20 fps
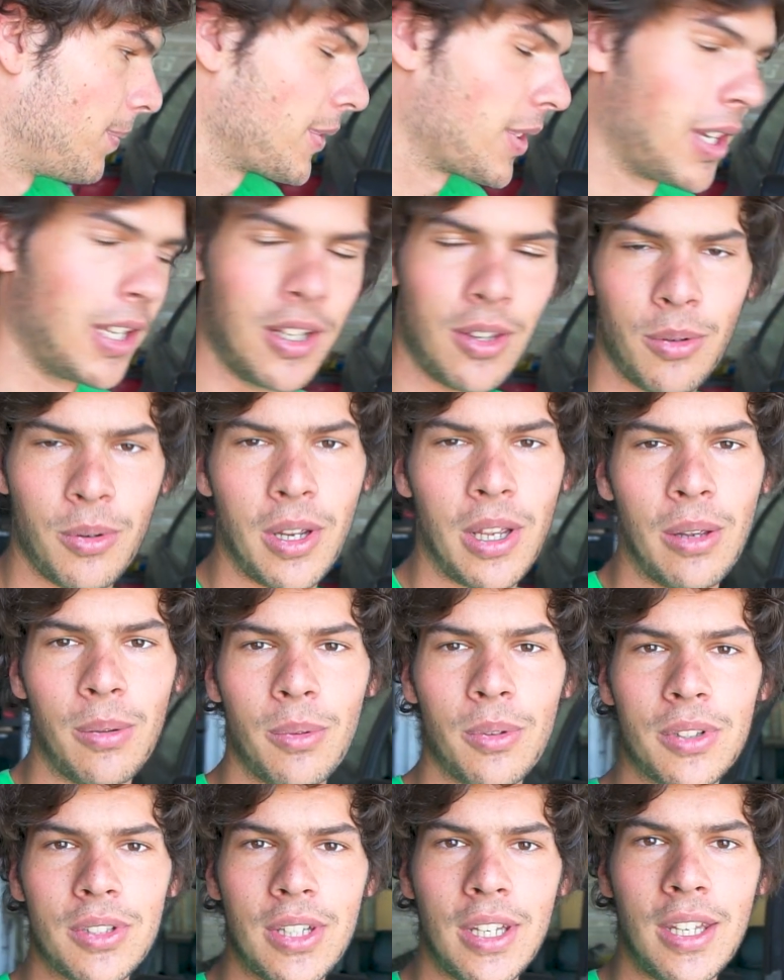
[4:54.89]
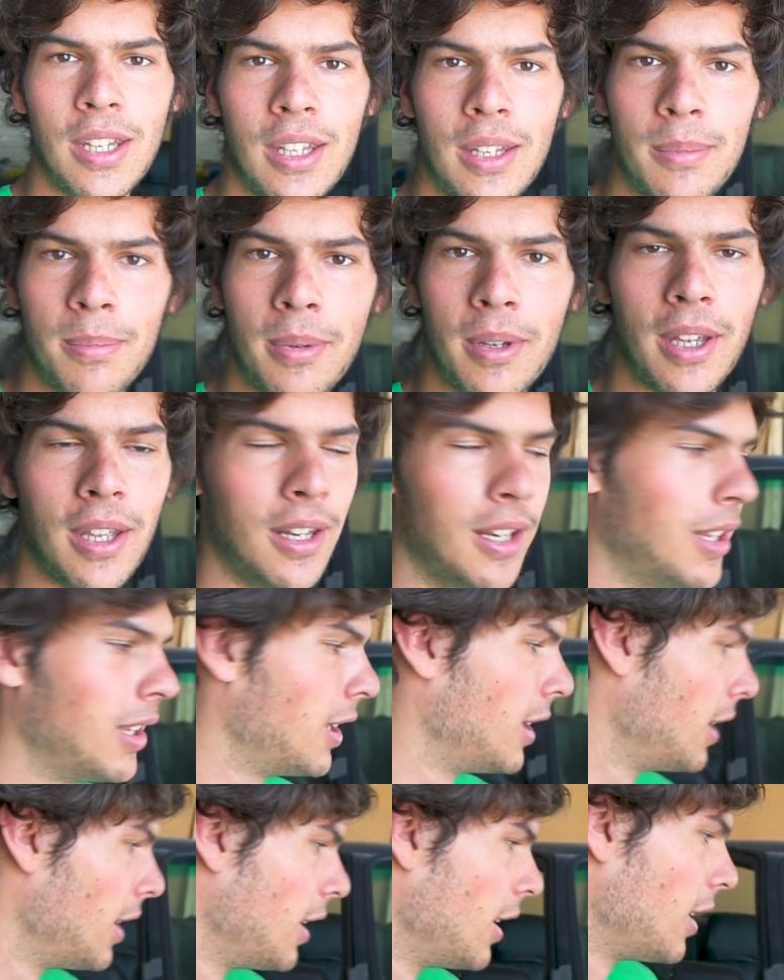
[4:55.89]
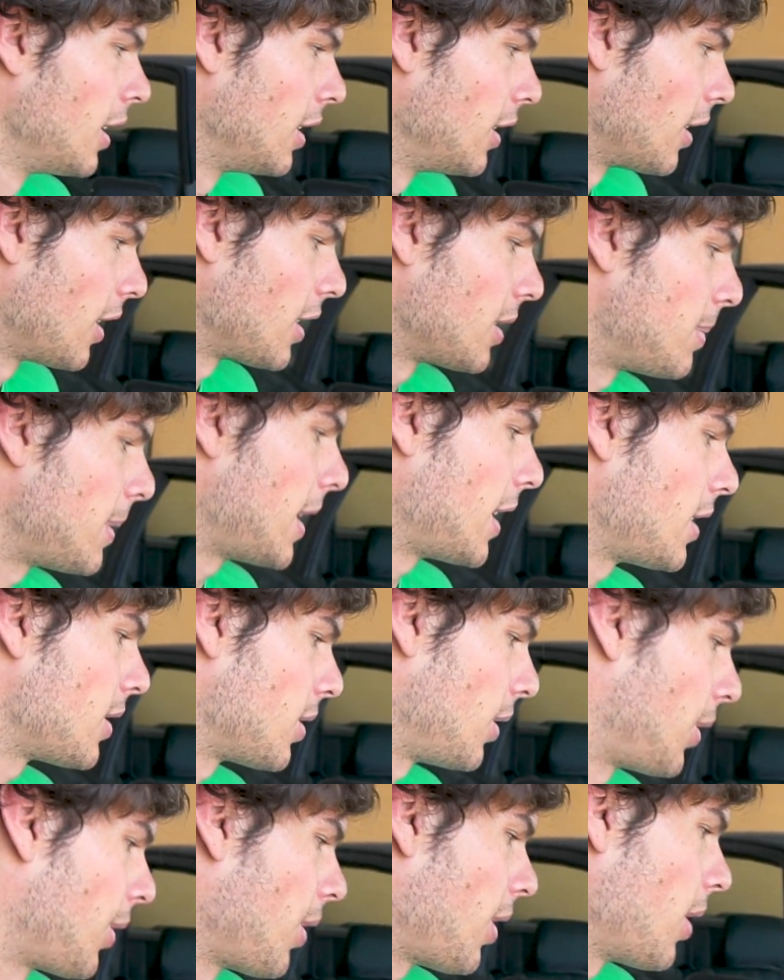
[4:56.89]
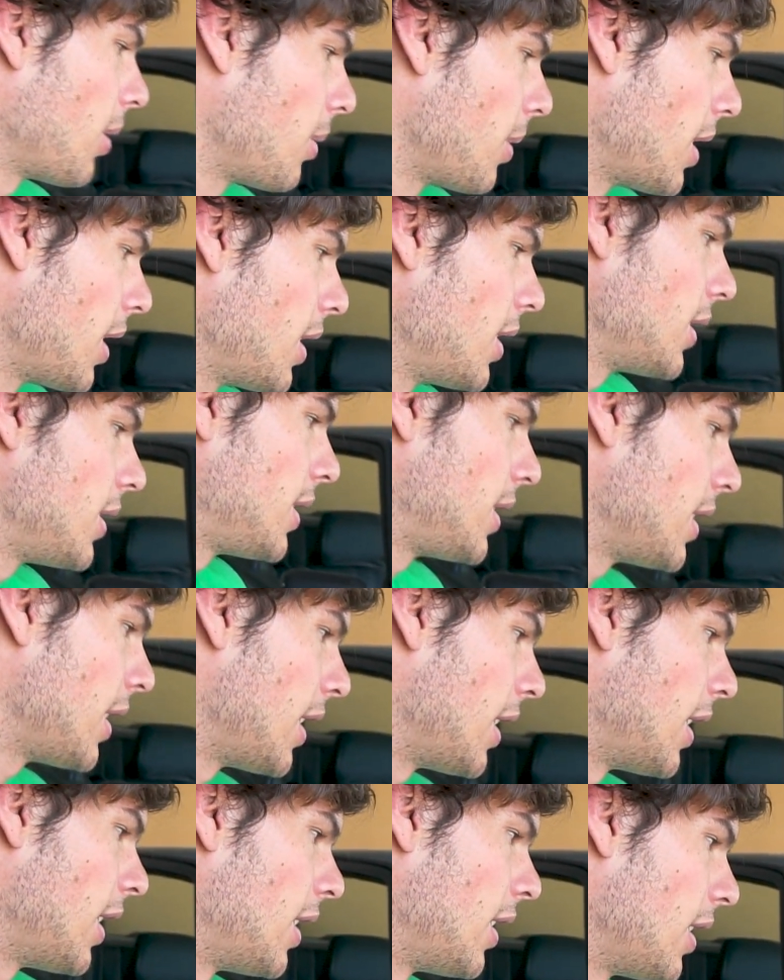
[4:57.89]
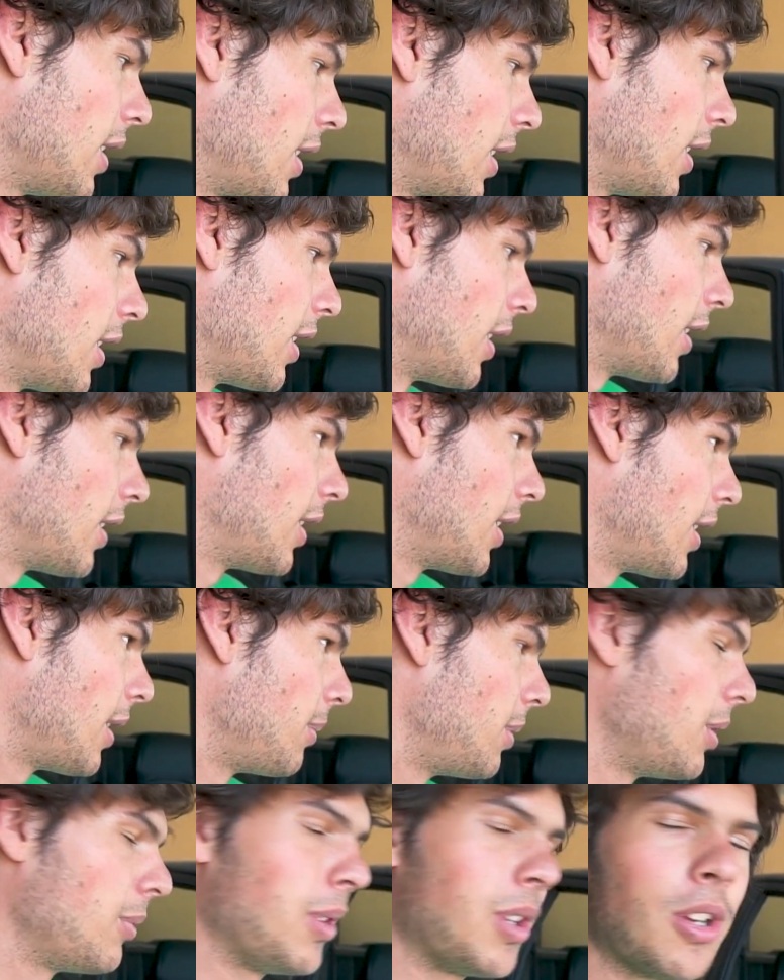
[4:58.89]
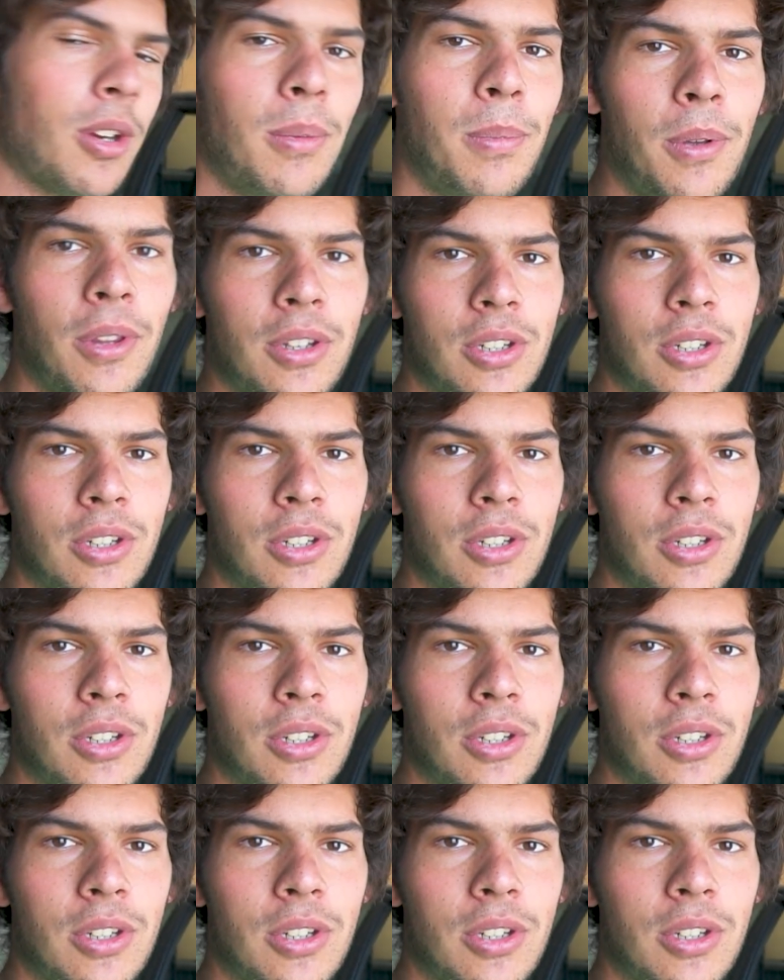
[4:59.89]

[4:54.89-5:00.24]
Either way, we'll see, but not as bad as I thought it was. And I mean, we could put